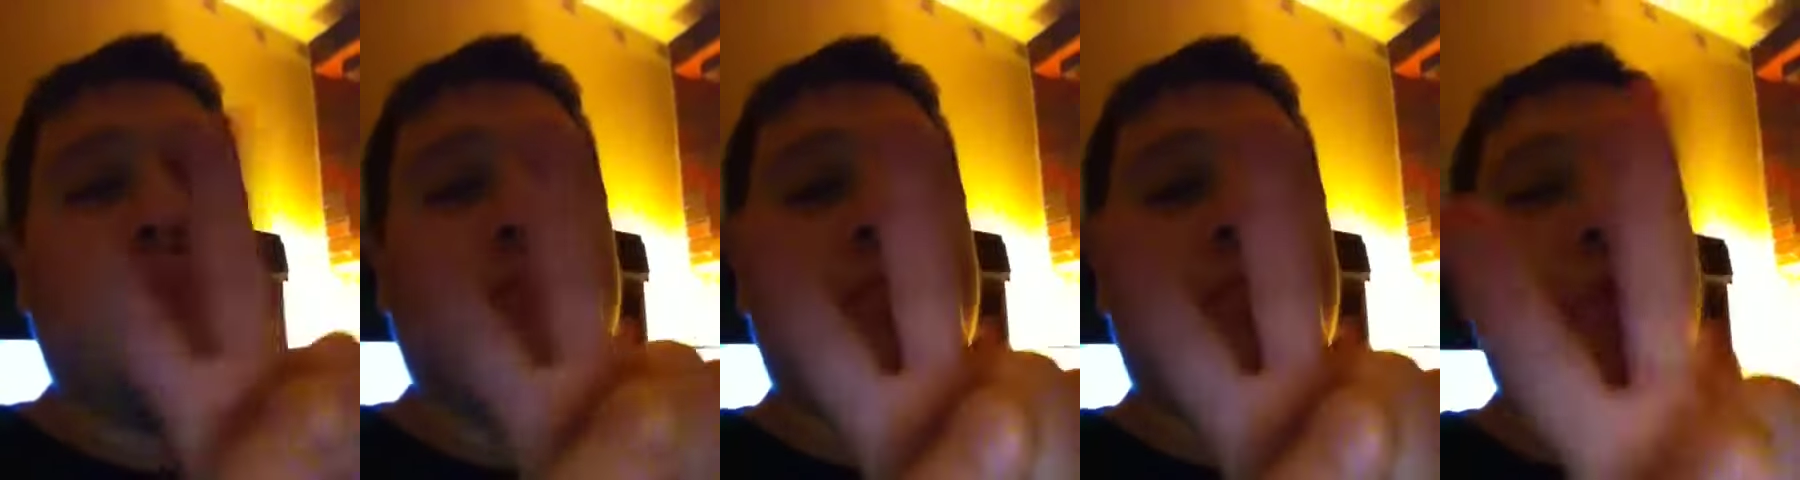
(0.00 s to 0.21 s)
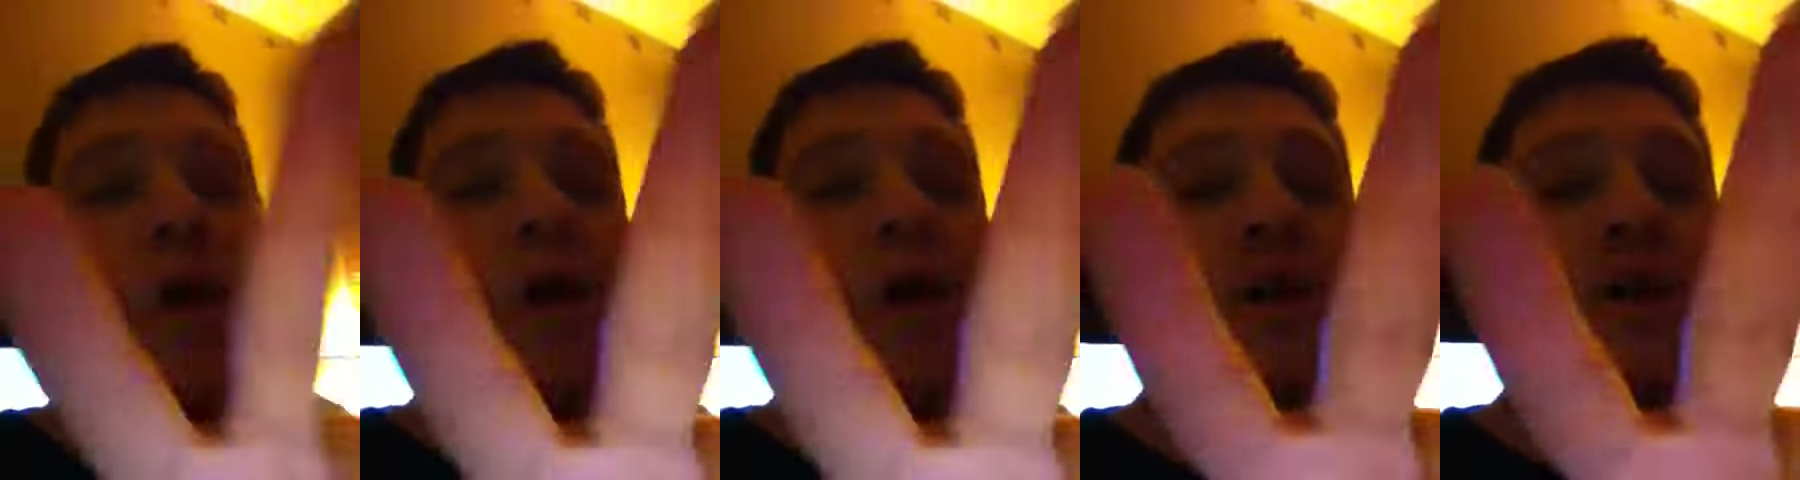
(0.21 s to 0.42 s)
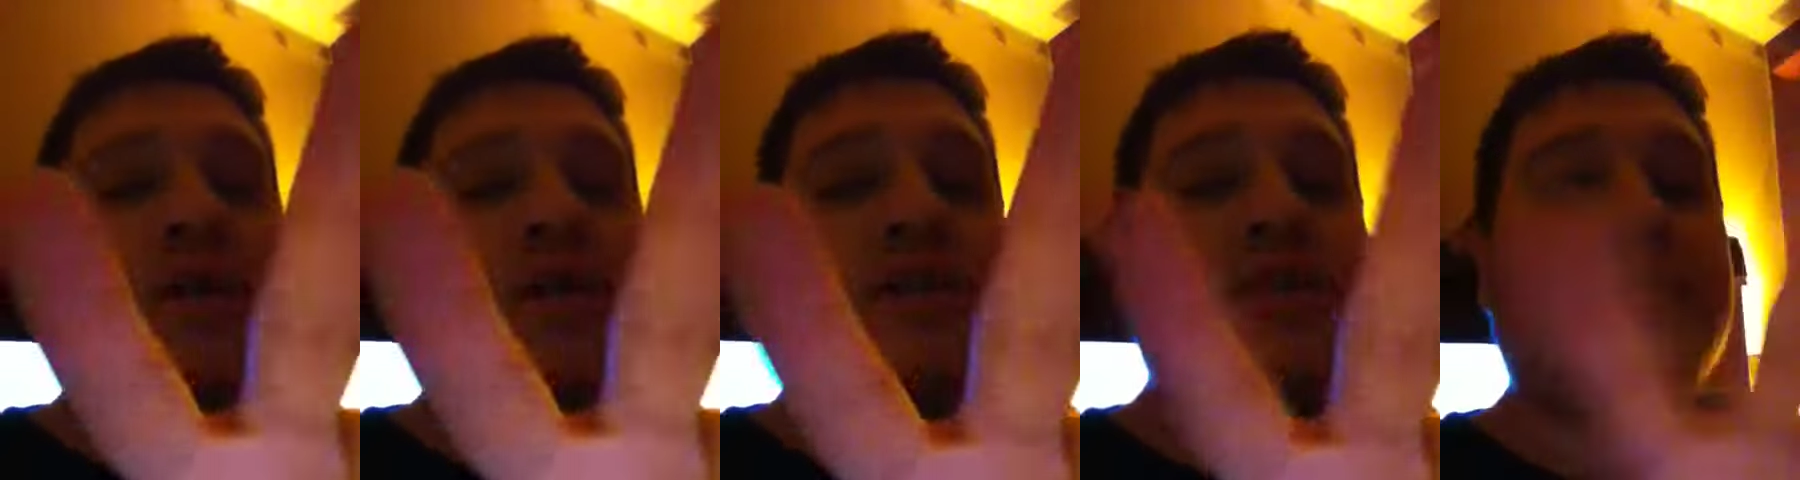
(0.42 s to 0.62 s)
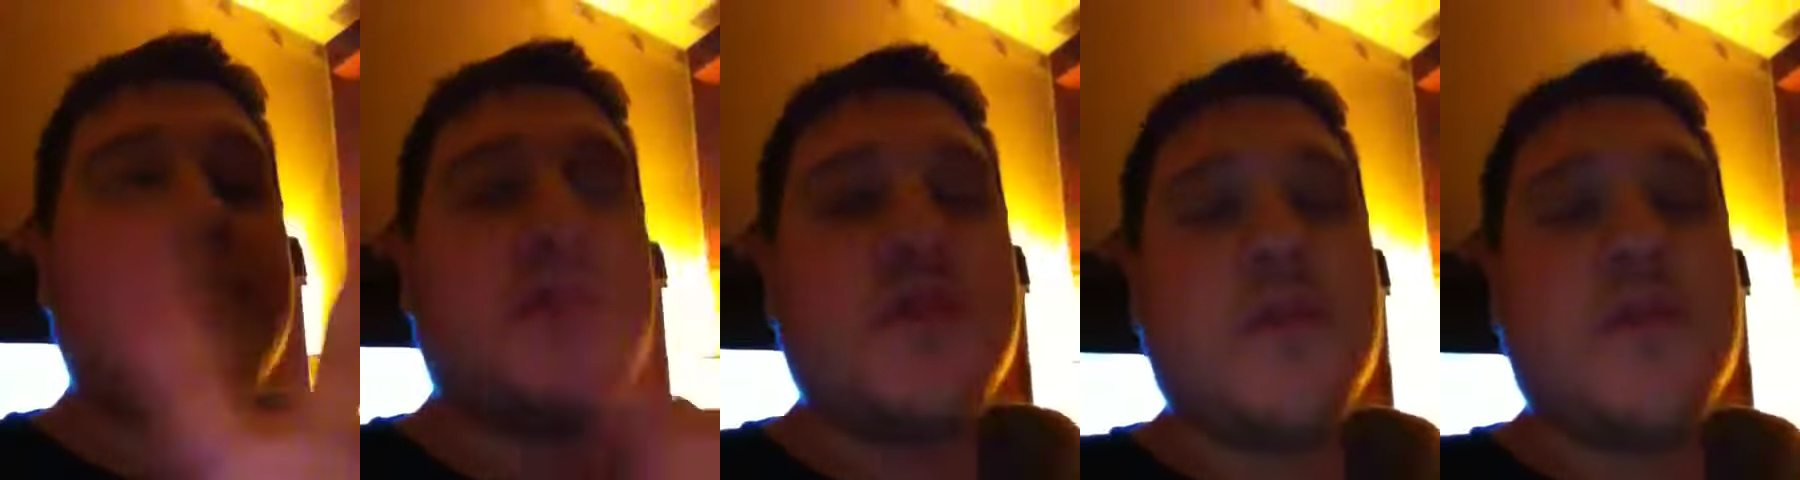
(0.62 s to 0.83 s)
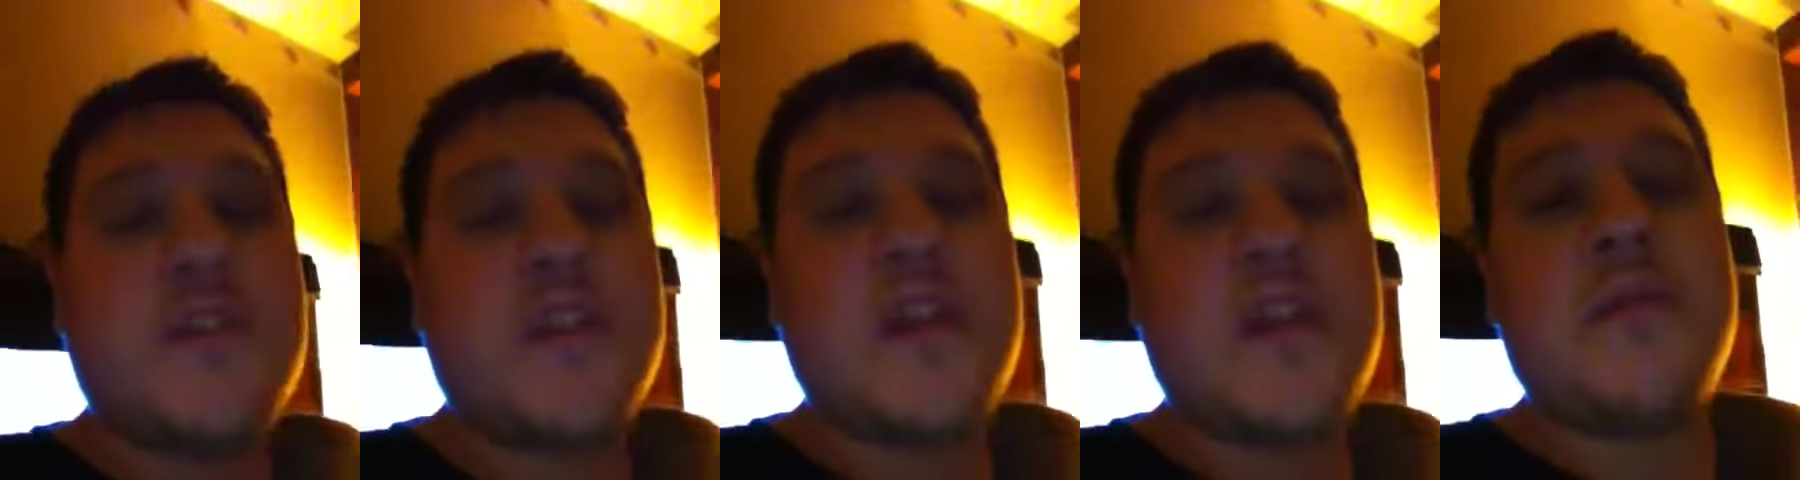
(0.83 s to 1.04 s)
Peace
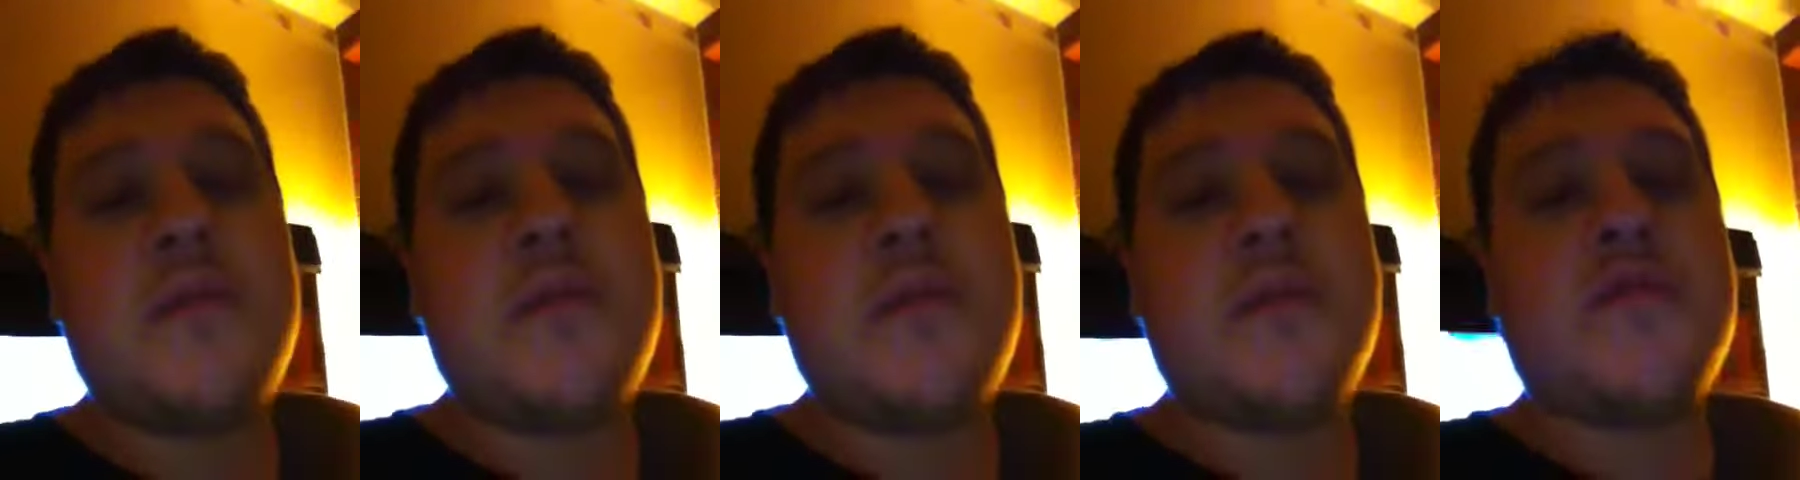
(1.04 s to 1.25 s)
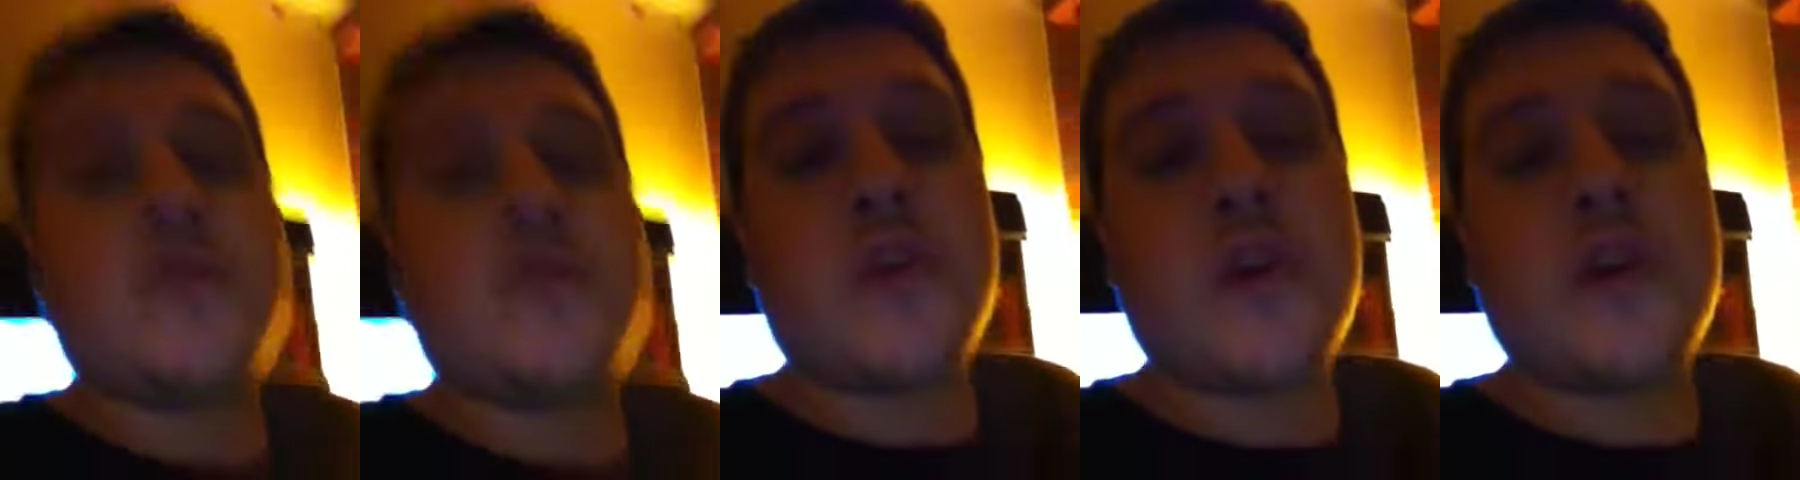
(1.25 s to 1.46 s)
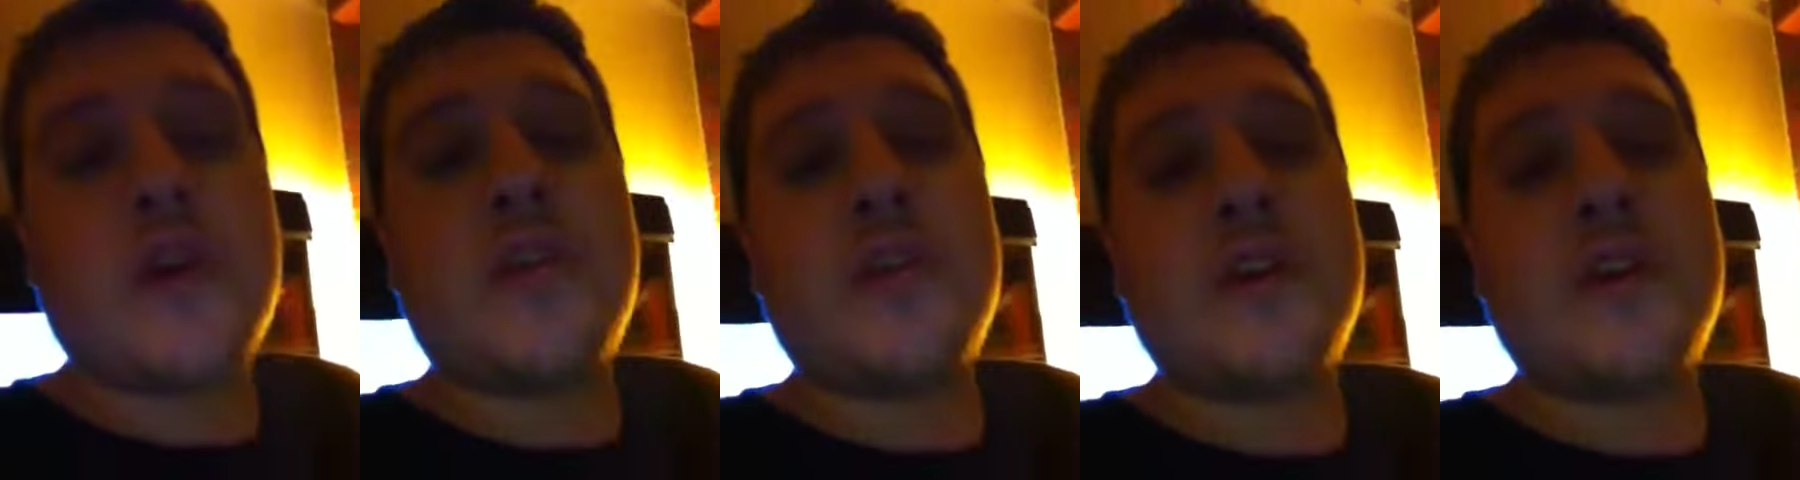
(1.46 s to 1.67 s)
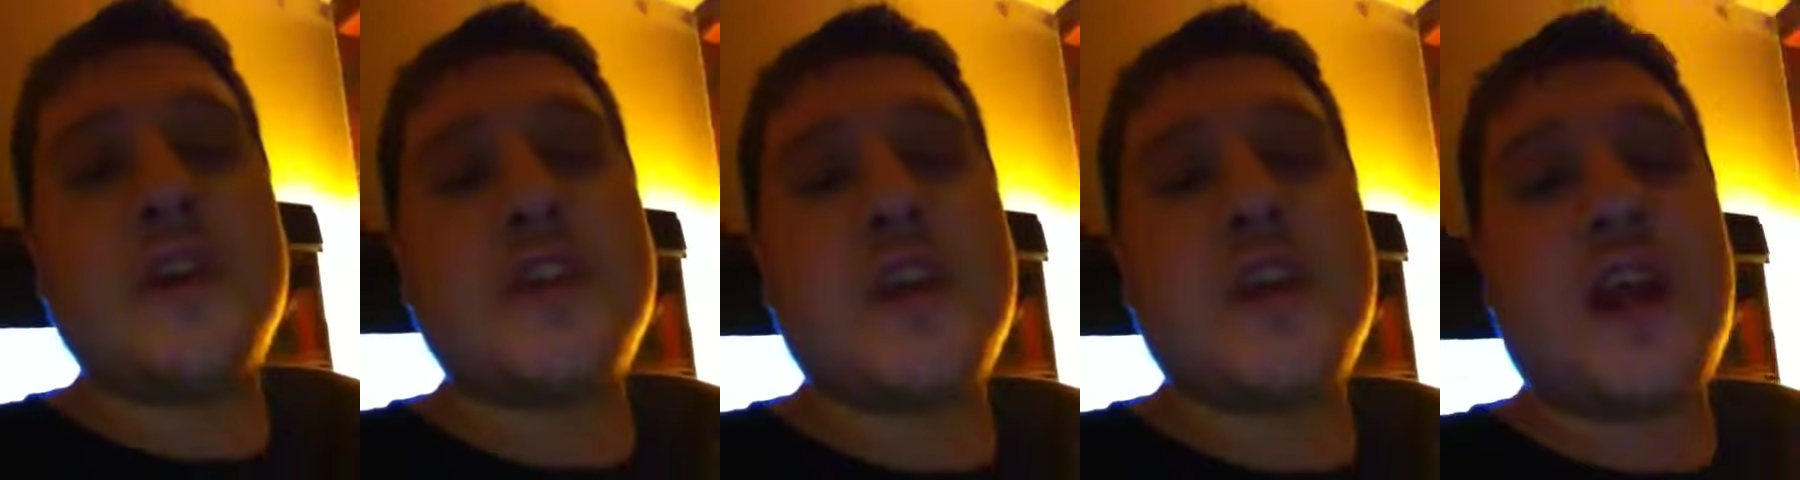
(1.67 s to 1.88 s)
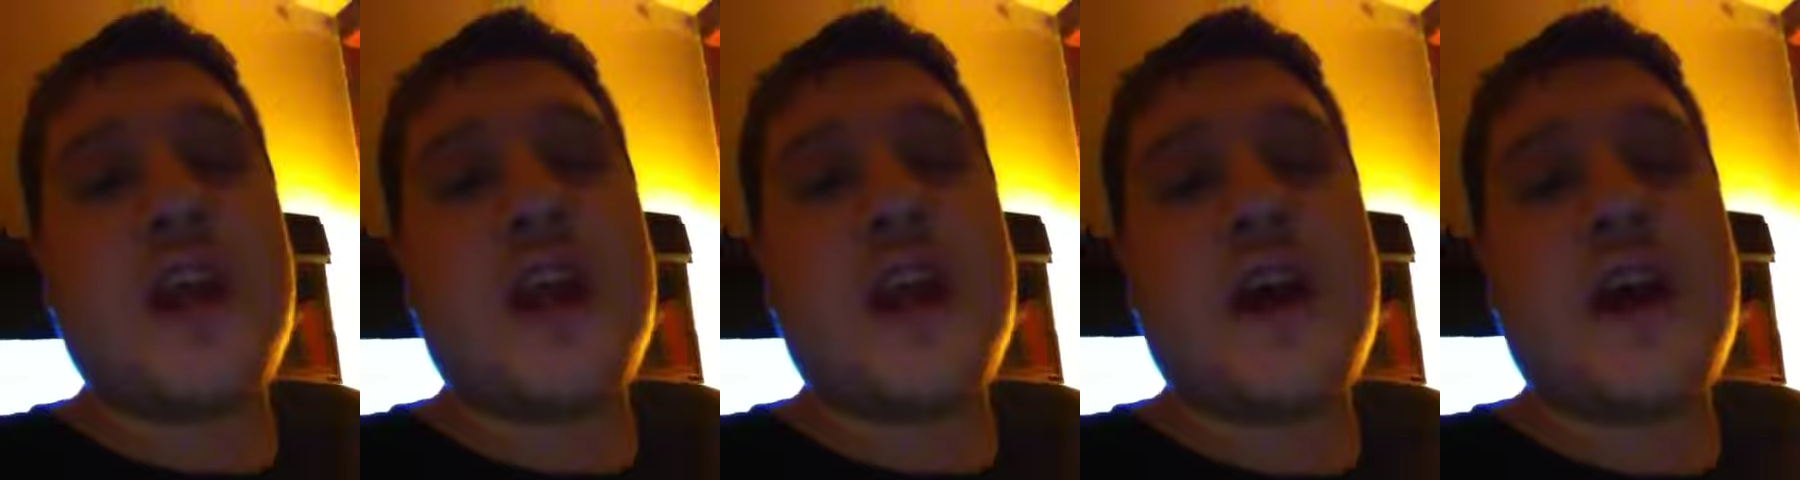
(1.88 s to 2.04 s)
two fifty one forty three J